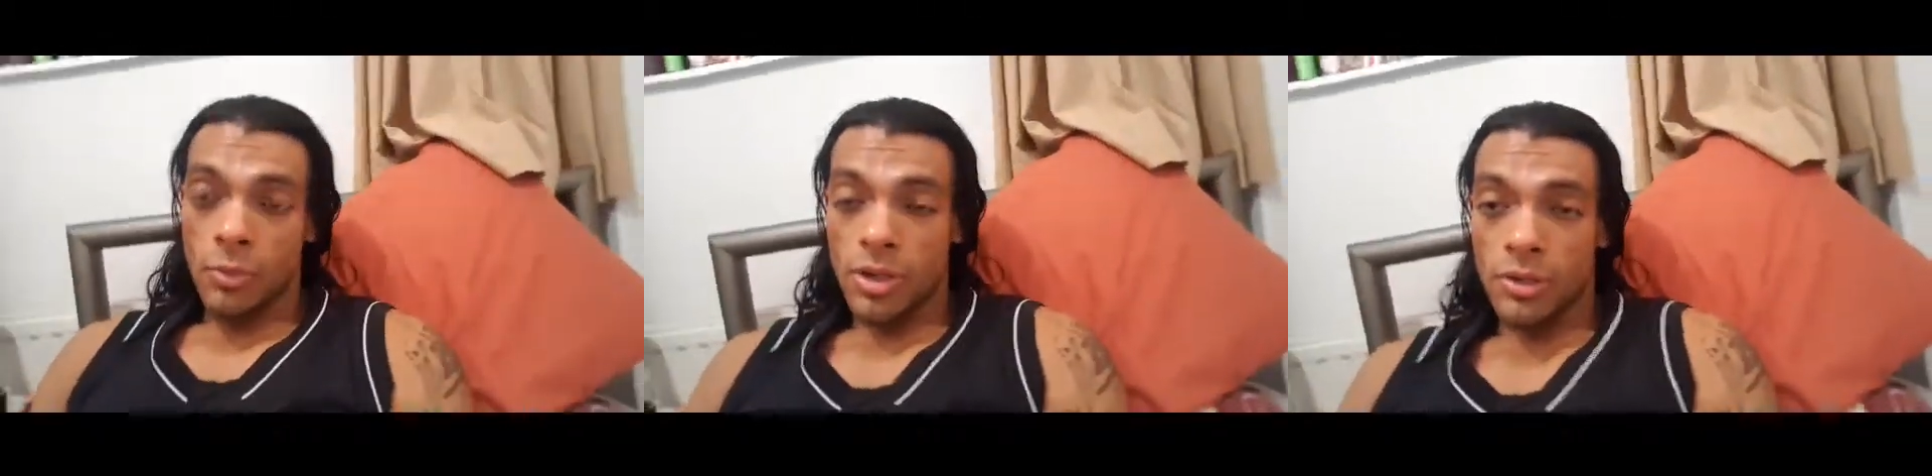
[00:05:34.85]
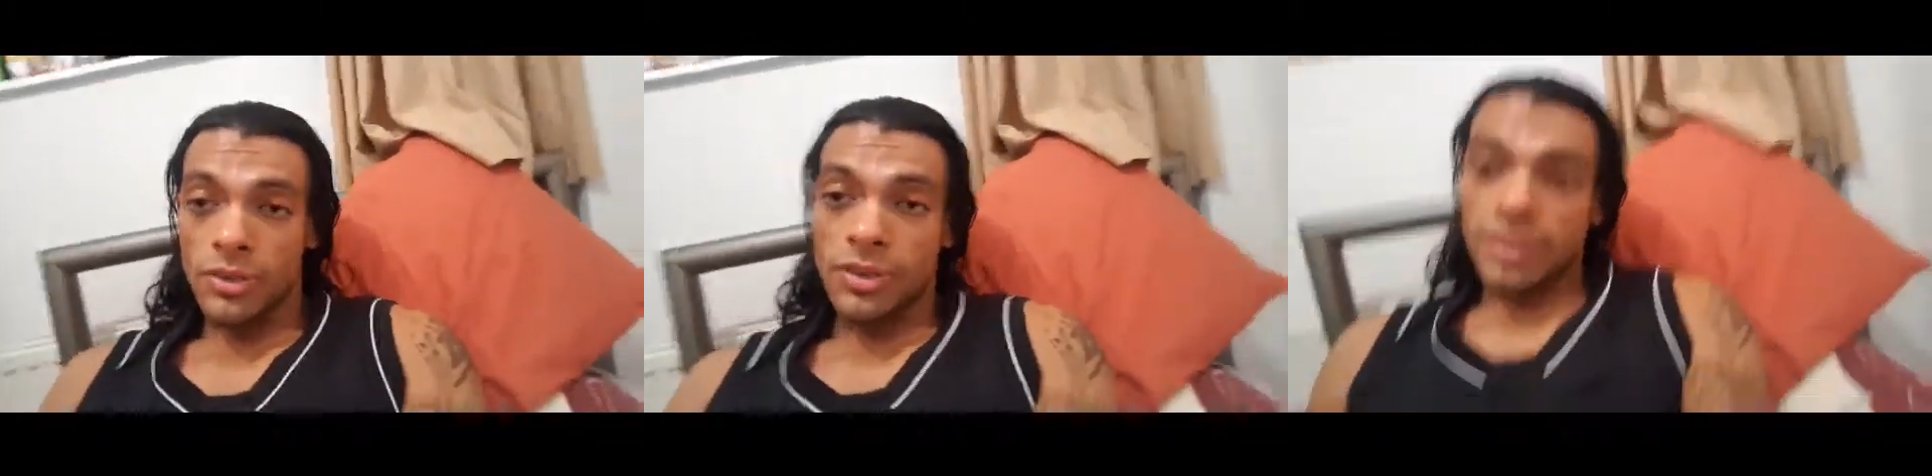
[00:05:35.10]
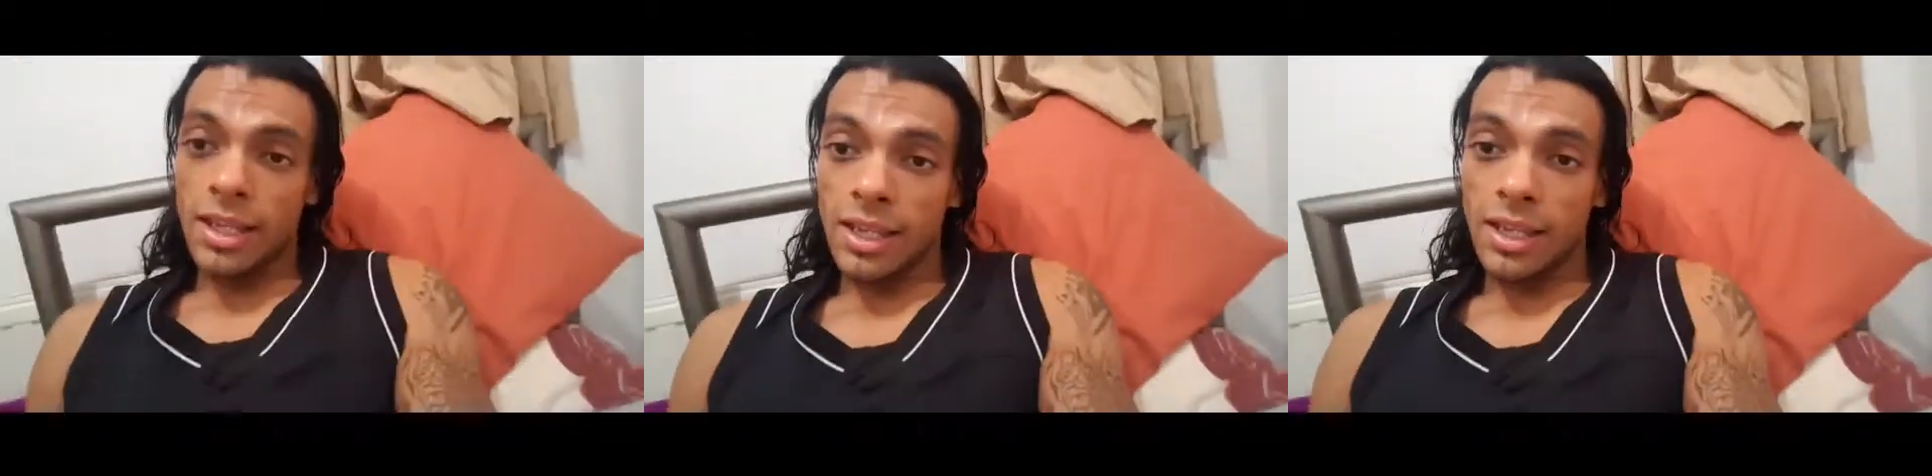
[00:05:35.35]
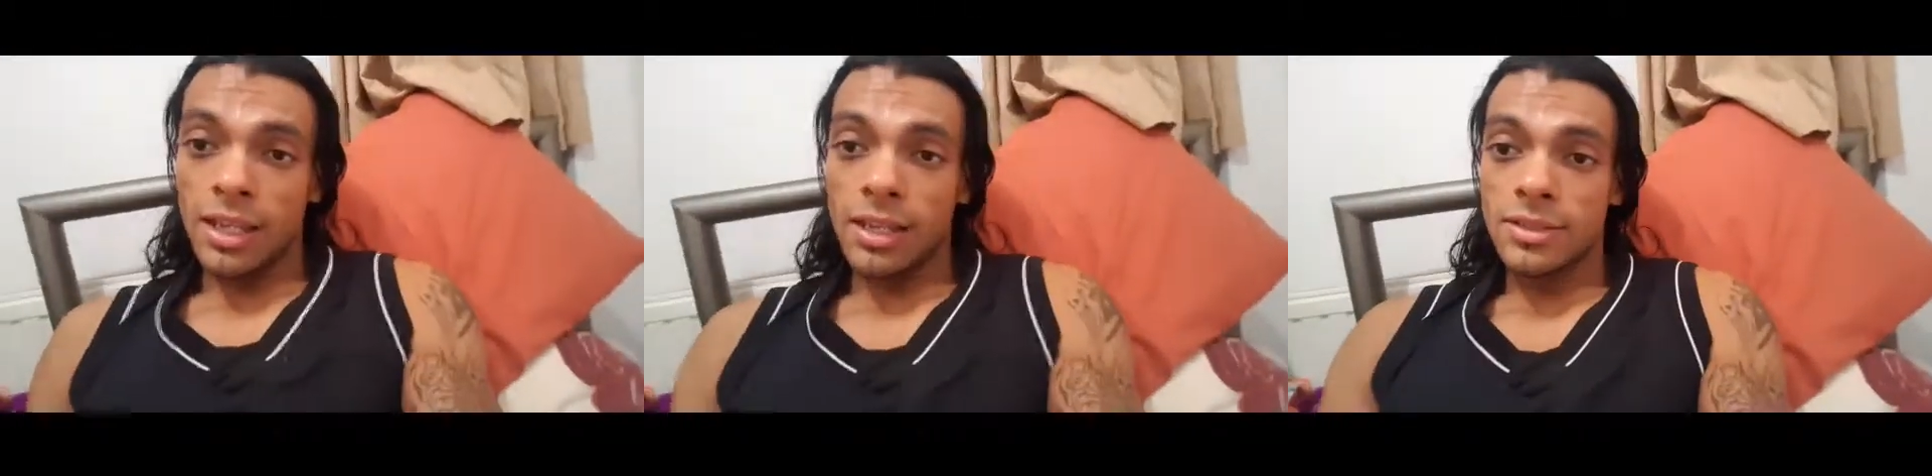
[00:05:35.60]
Went on
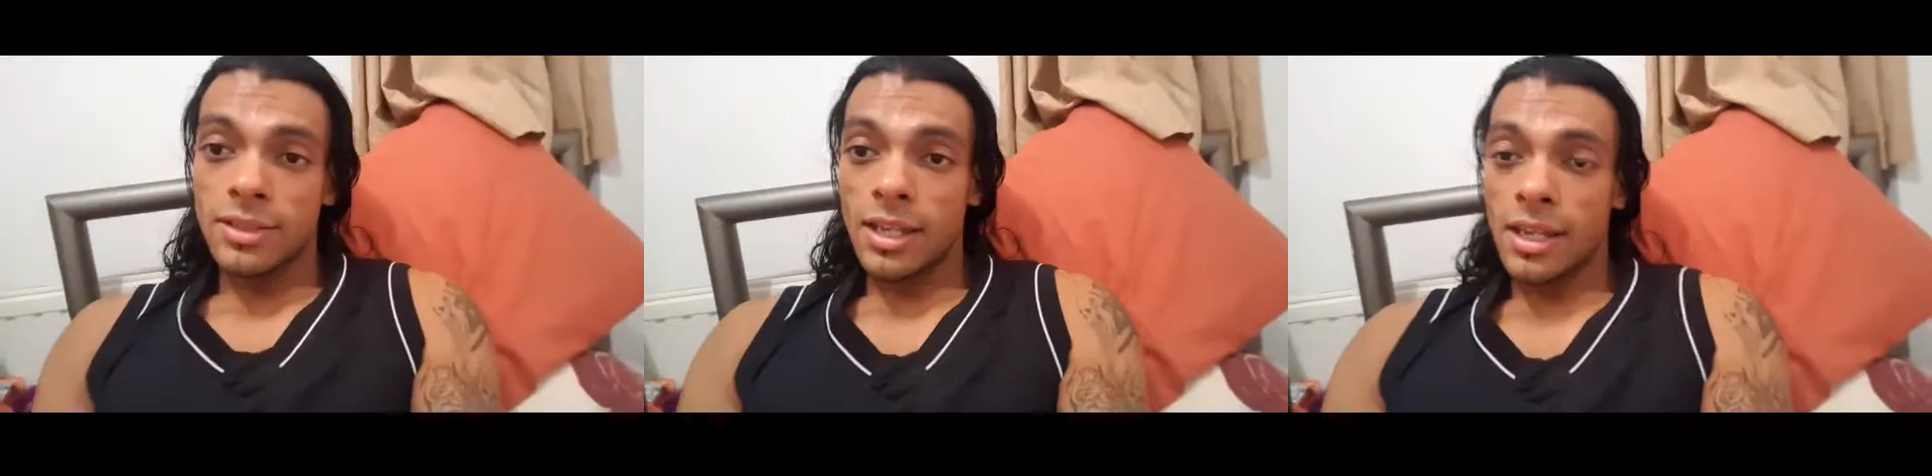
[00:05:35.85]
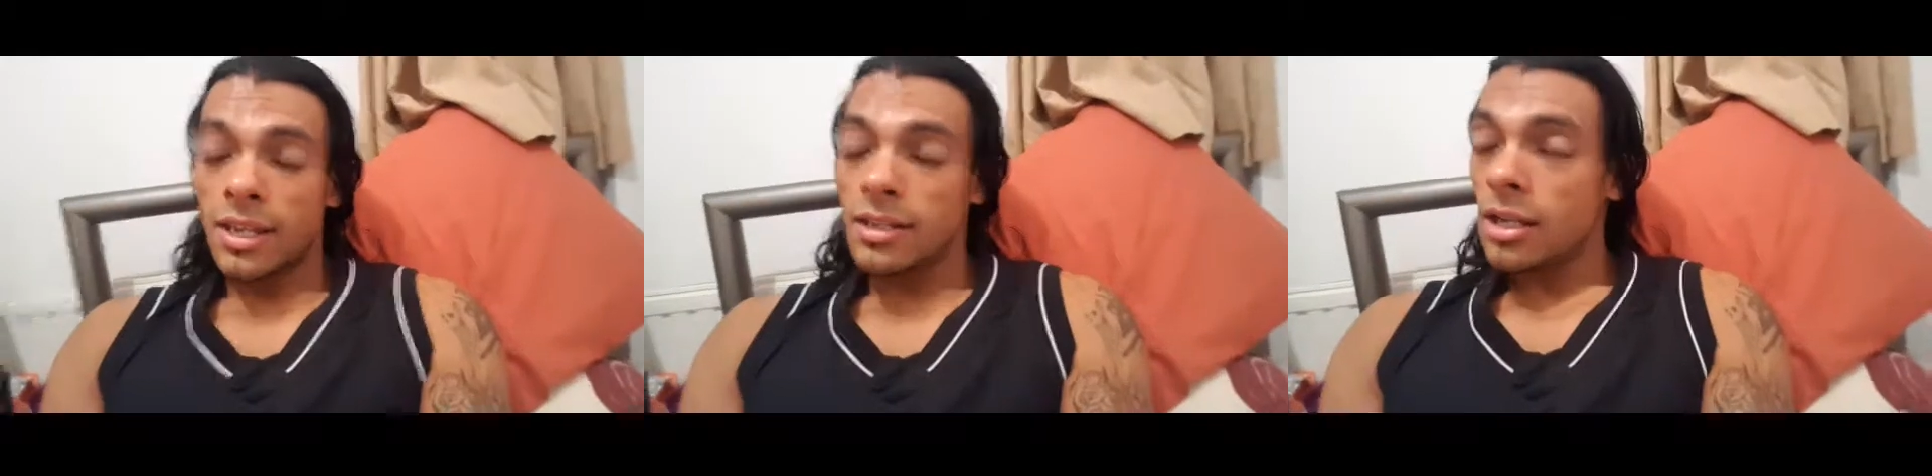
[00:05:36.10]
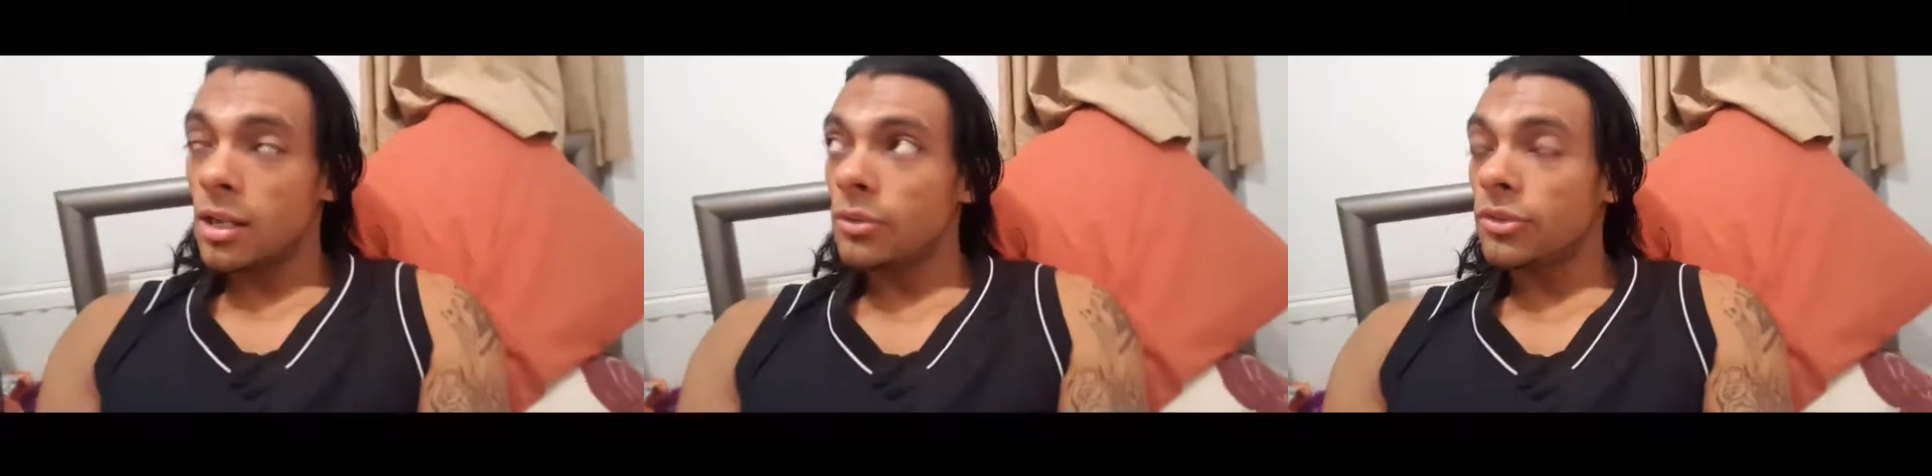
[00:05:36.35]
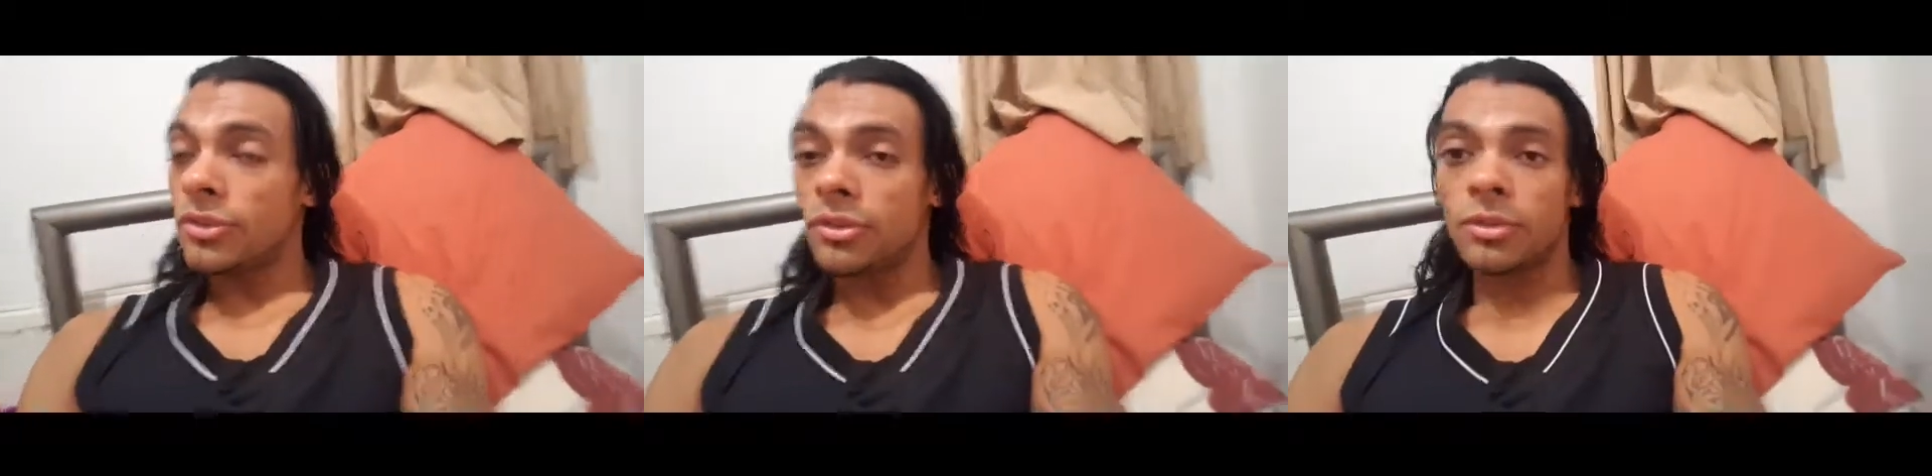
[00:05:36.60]
stage and I
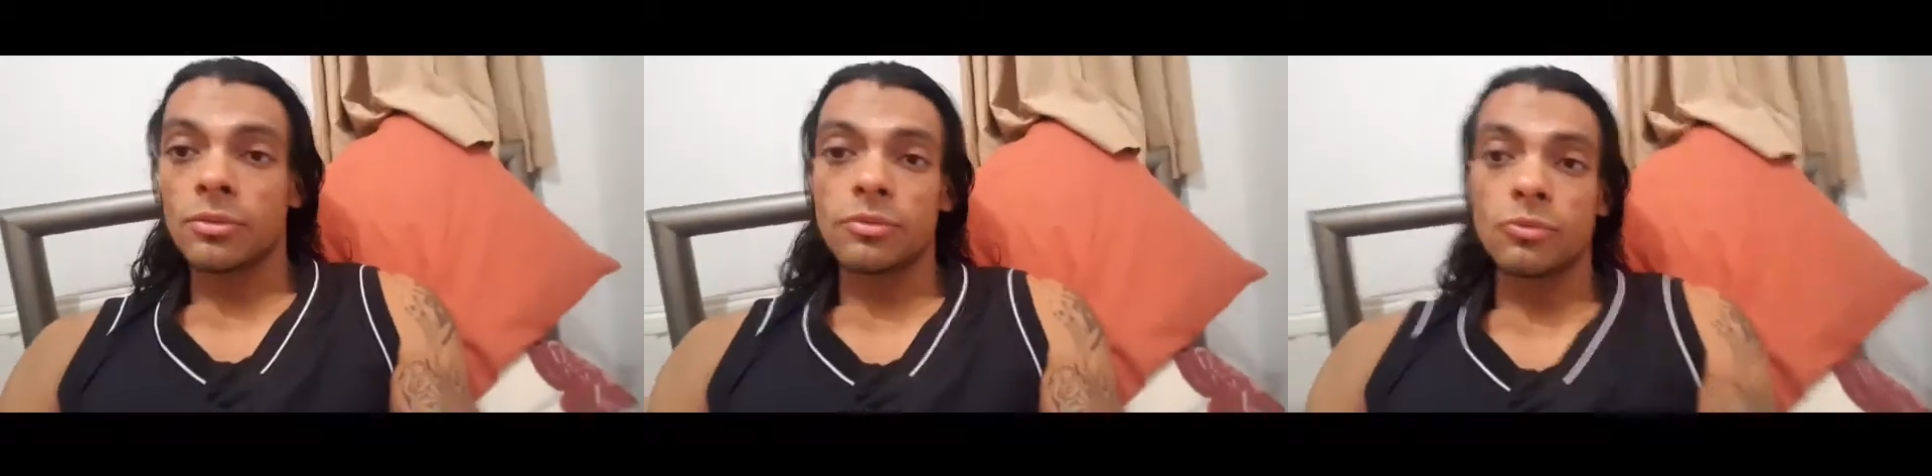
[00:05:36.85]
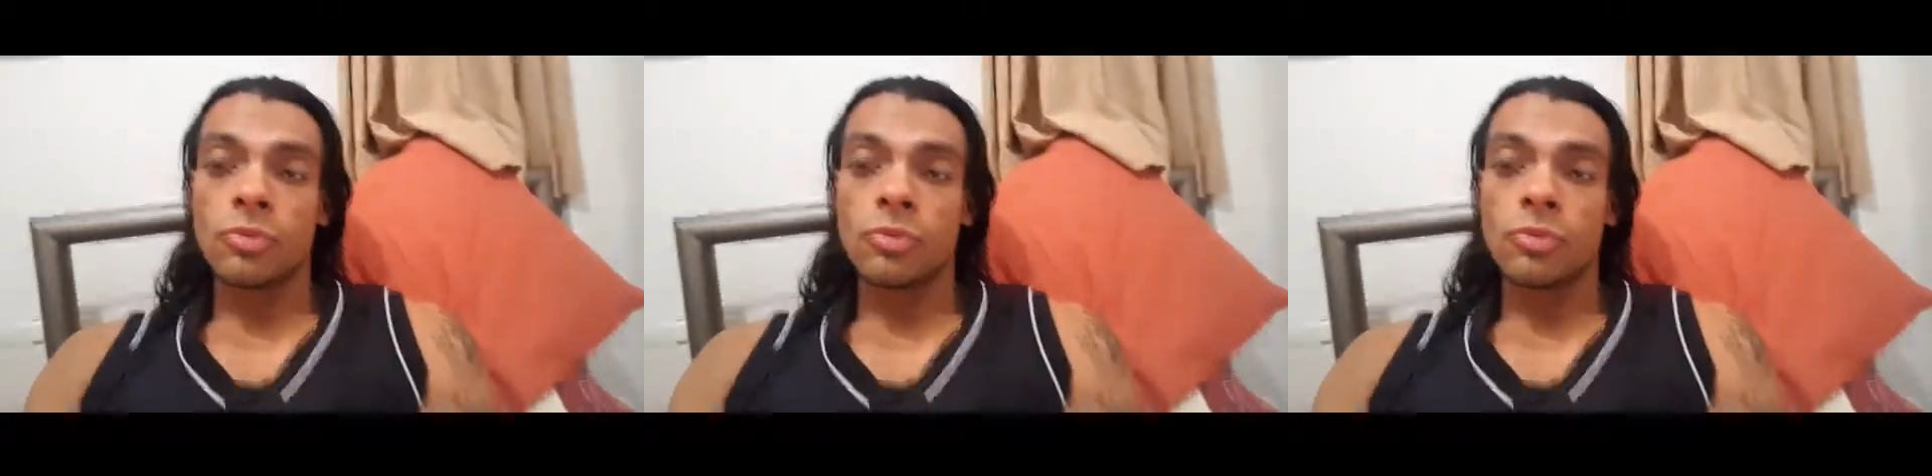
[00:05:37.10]
was